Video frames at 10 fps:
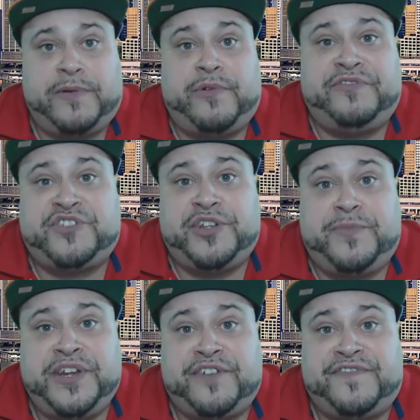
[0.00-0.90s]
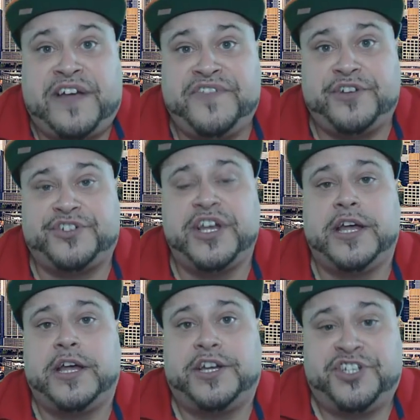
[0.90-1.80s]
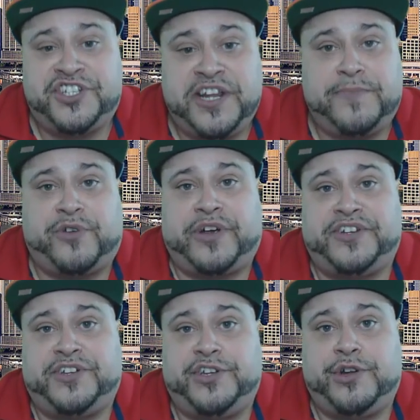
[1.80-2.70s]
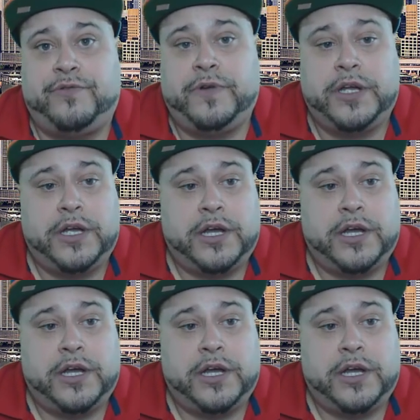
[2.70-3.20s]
My wife's only been here 5 years. She's an immigrant. You know,